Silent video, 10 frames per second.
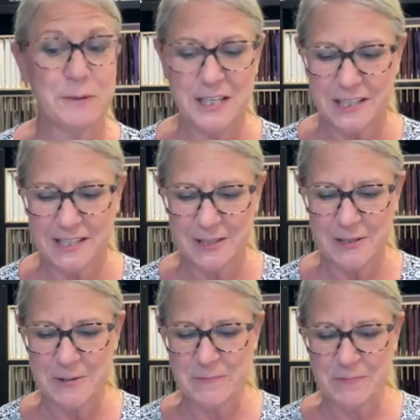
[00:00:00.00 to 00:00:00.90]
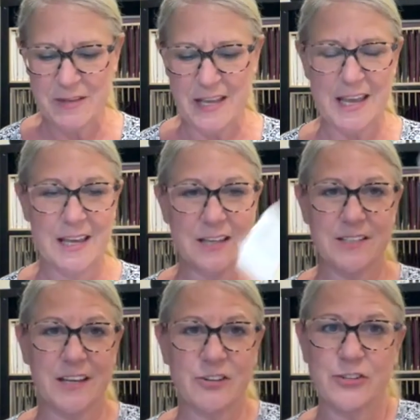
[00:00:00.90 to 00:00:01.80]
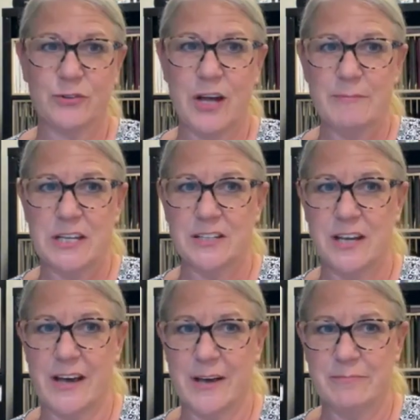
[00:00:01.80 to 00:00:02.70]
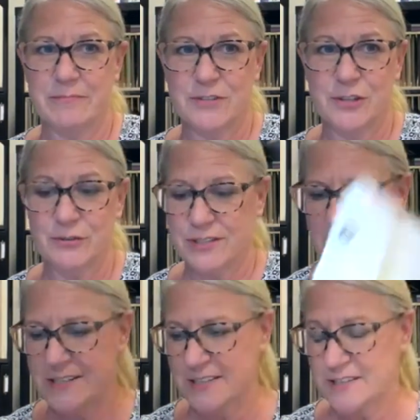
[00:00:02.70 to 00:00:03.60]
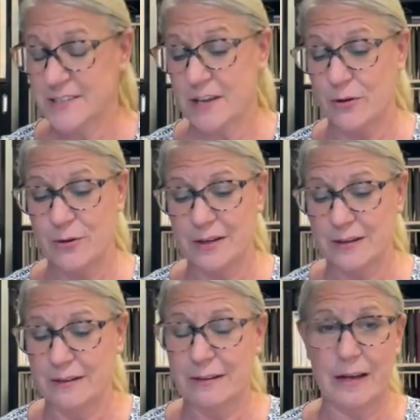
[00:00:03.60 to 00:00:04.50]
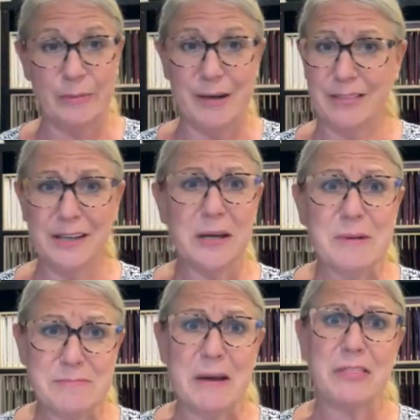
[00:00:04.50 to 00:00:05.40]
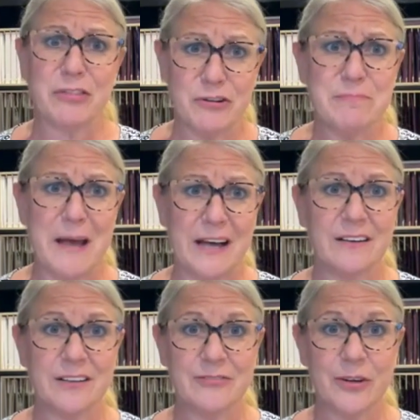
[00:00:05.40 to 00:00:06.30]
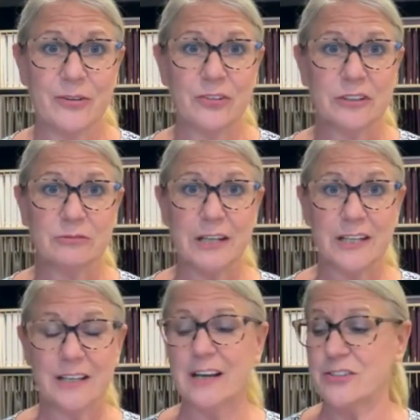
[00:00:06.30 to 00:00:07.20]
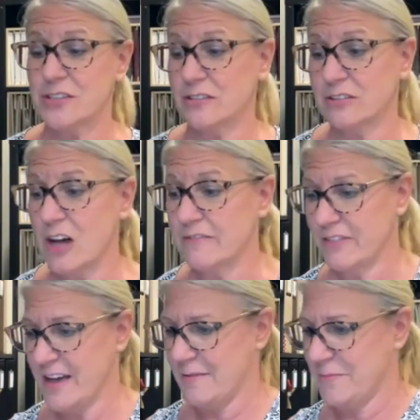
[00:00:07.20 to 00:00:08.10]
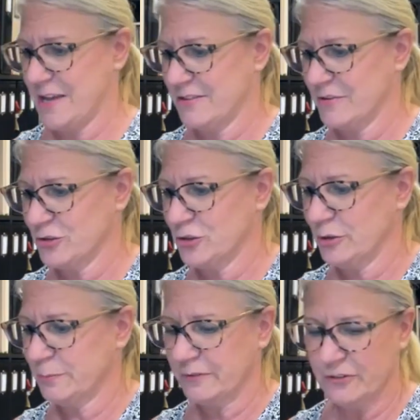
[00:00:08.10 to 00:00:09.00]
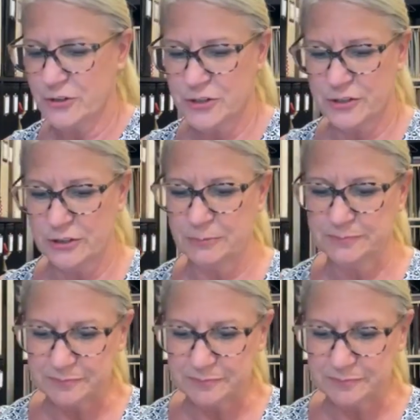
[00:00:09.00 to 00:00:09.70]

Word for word: Pink. And they also come in 2 sizes. So I think I'm on my 3rd pack of those already. I just love them, and they're super versatile.